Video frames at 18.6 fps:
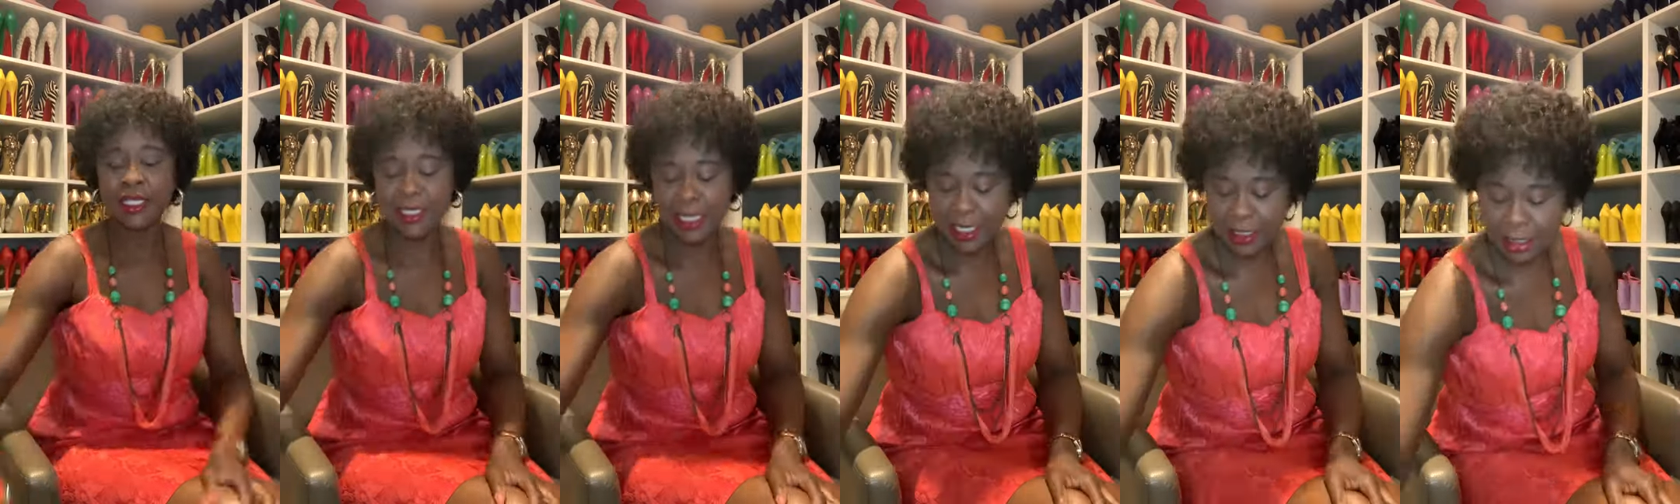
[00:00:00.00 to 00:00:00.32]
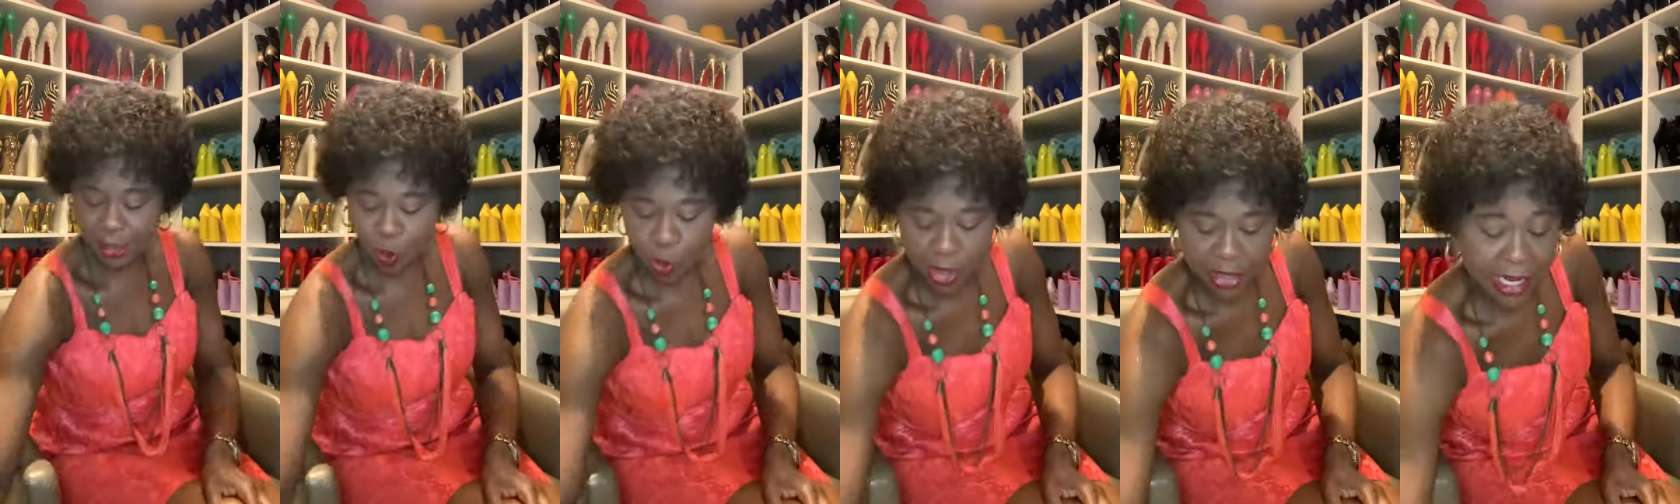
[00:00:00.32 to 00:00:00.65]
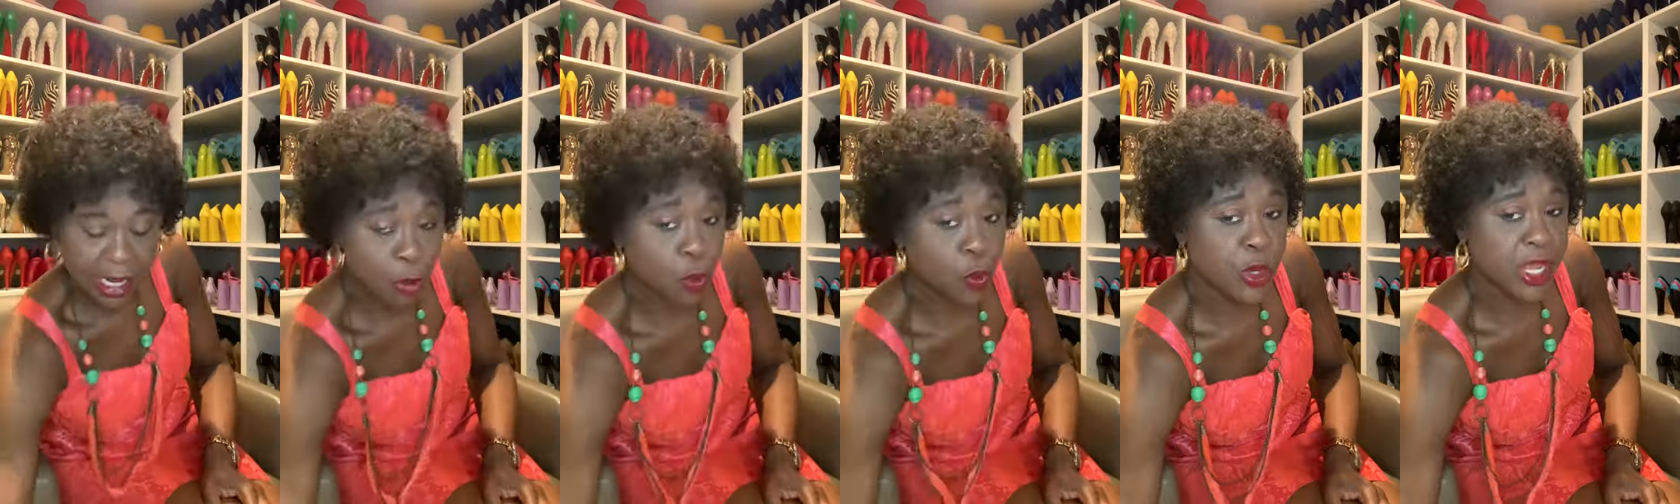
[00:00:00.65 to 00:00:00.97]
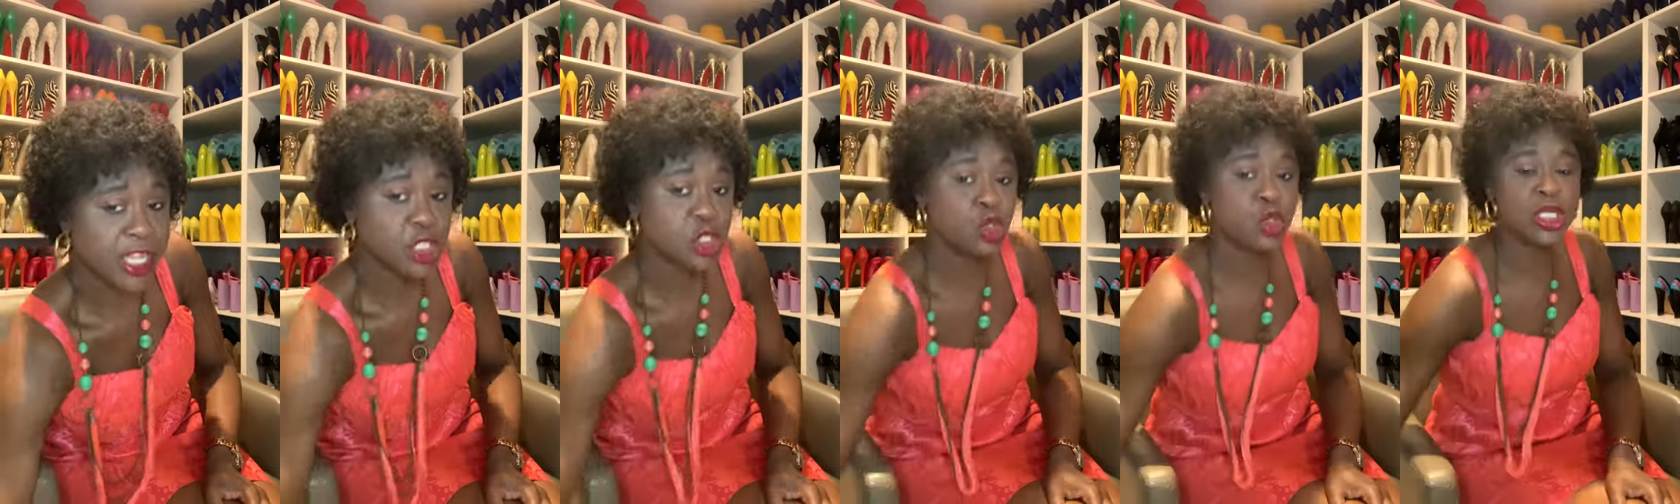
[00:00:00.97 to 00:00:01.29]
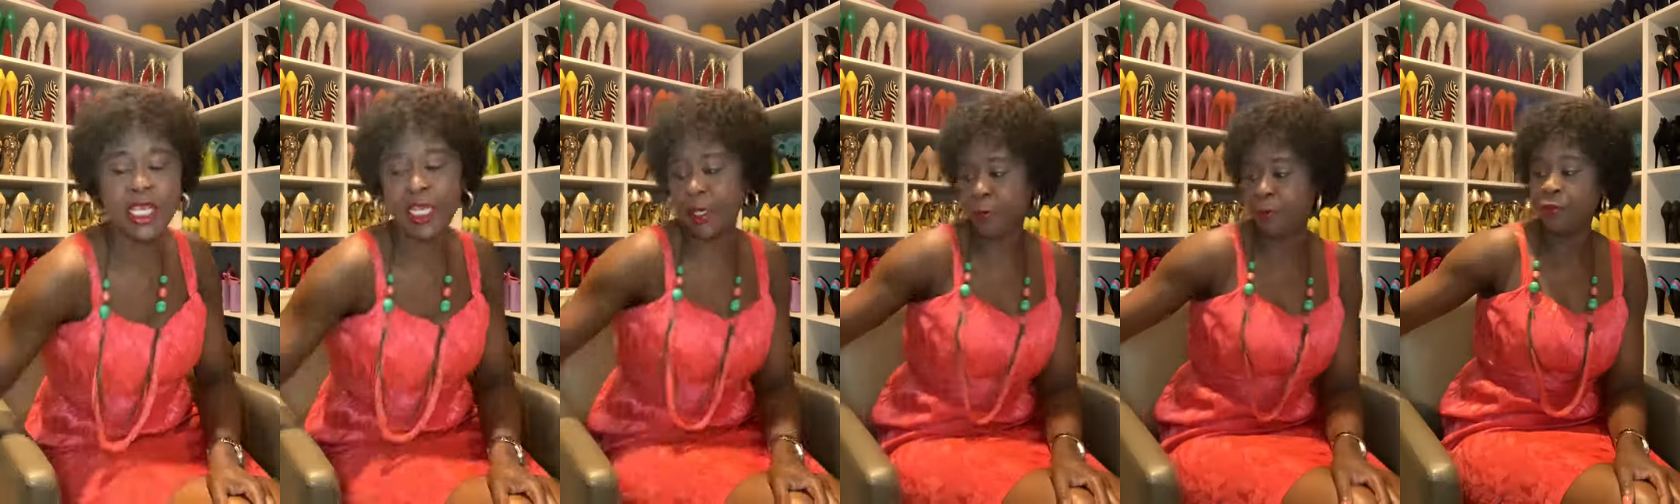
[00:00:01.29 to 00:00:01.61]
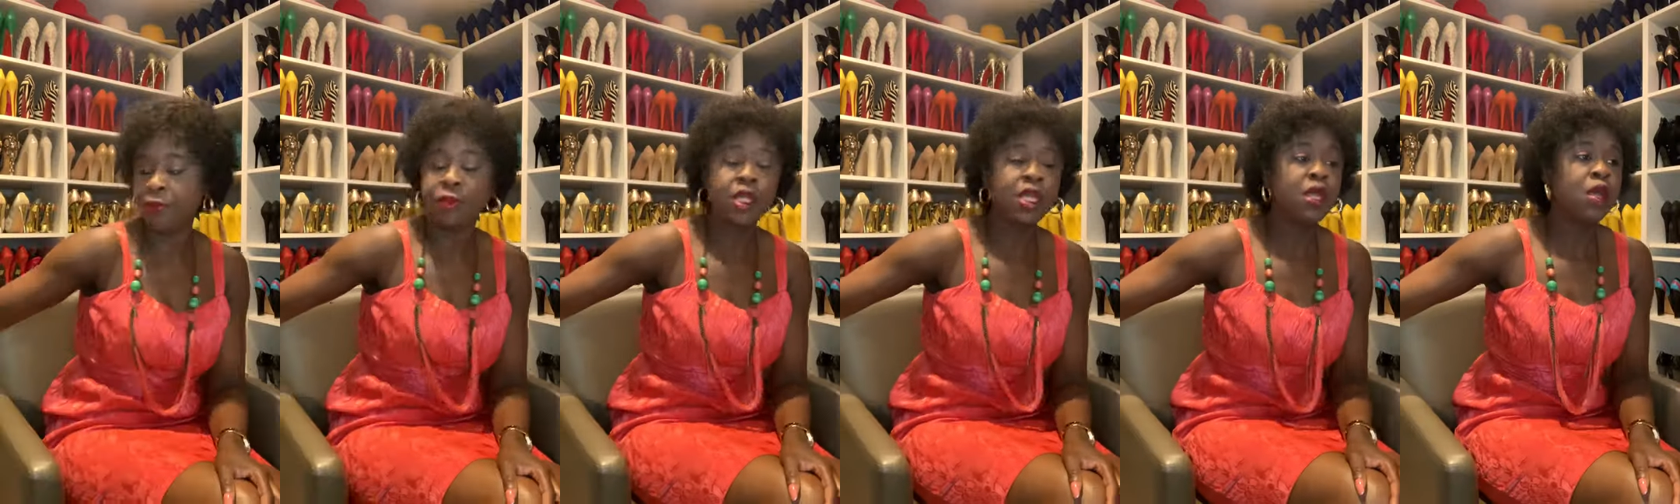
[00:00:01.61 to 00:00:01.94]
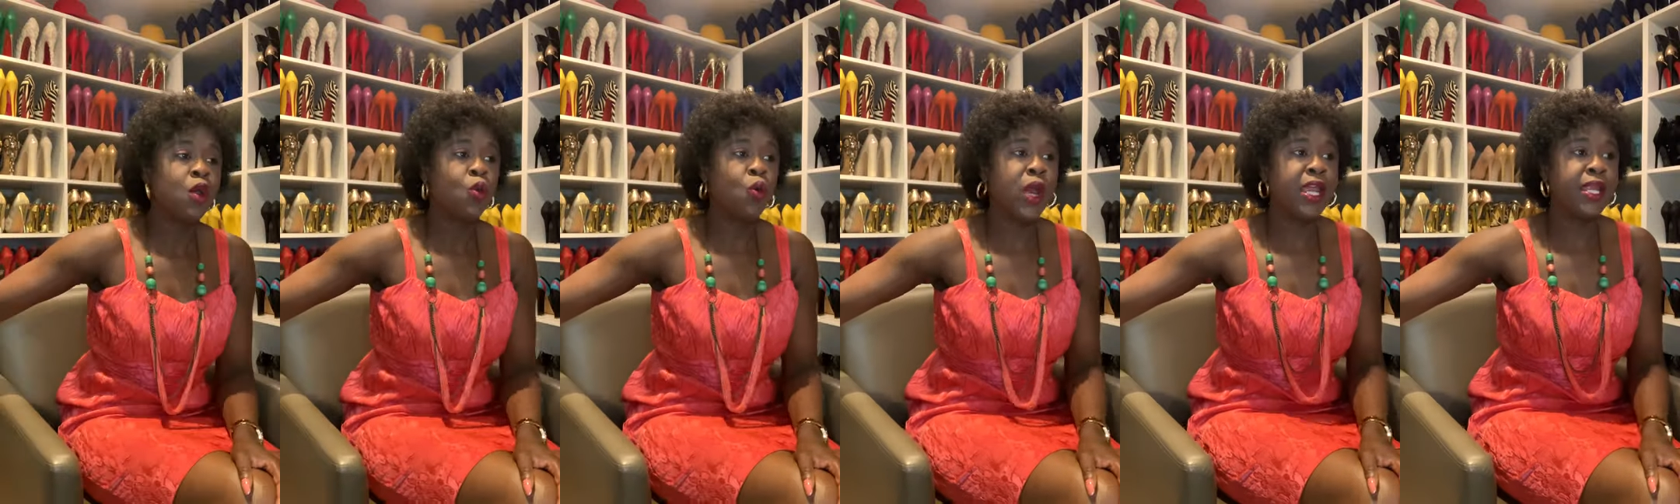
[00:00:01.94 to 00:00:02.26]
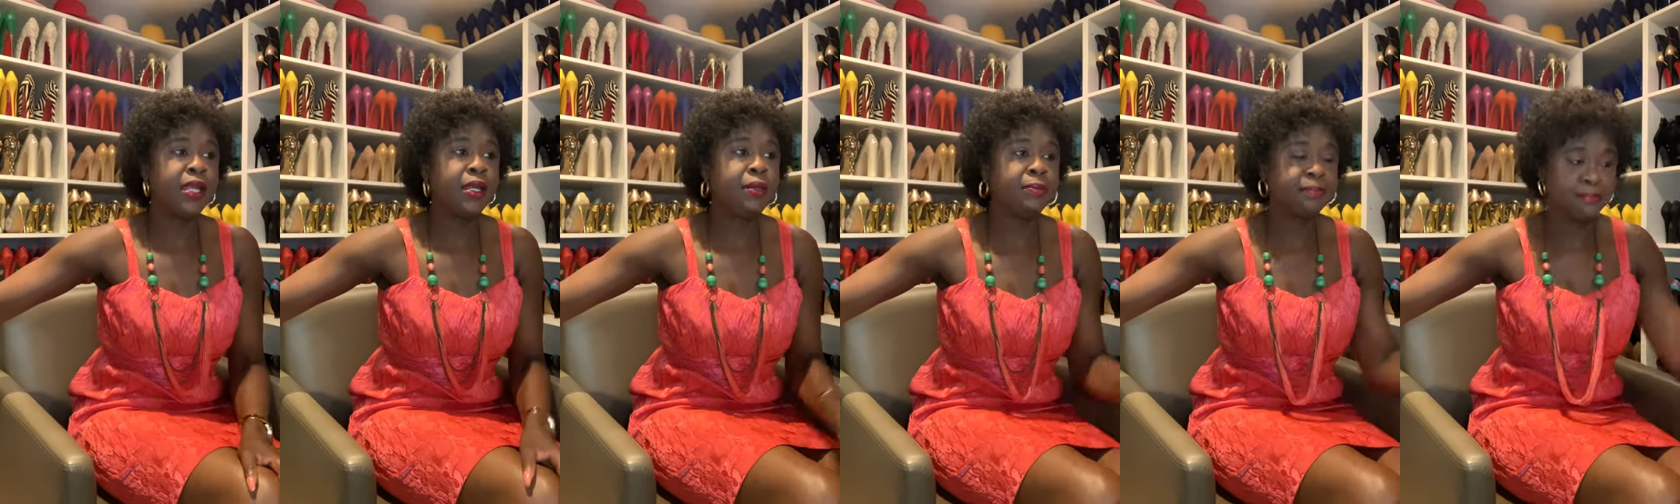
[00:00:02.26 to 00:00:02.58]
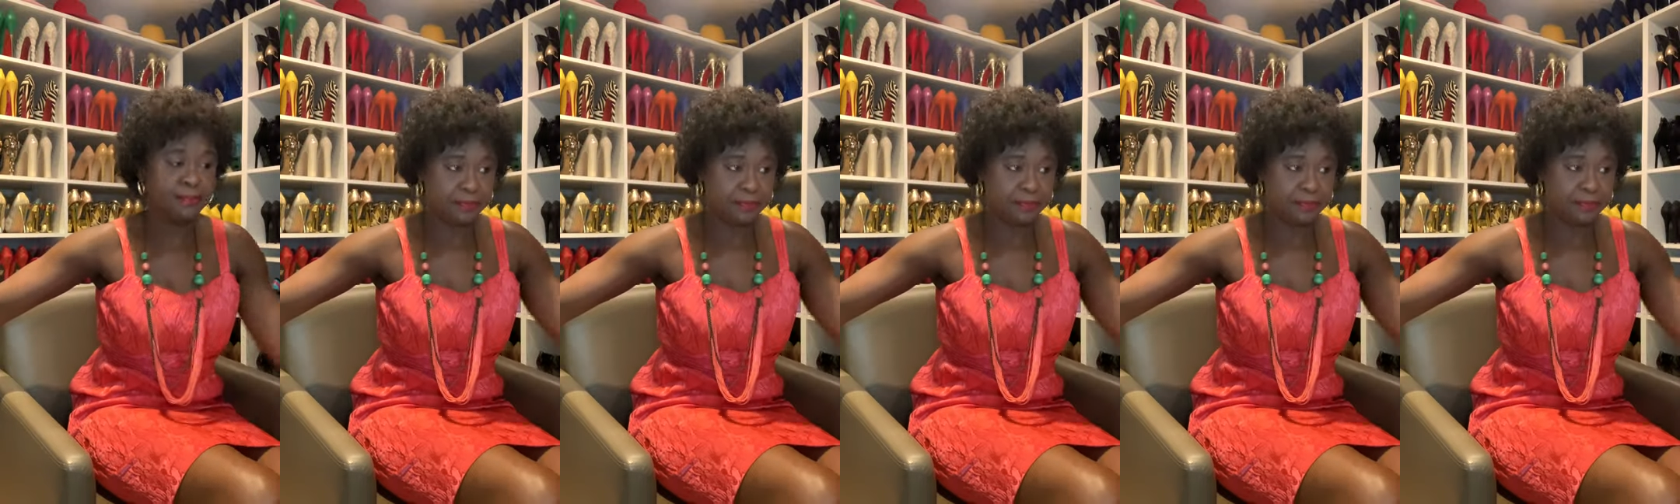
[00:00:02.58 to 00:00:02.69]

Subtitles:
That's the one I will wear today when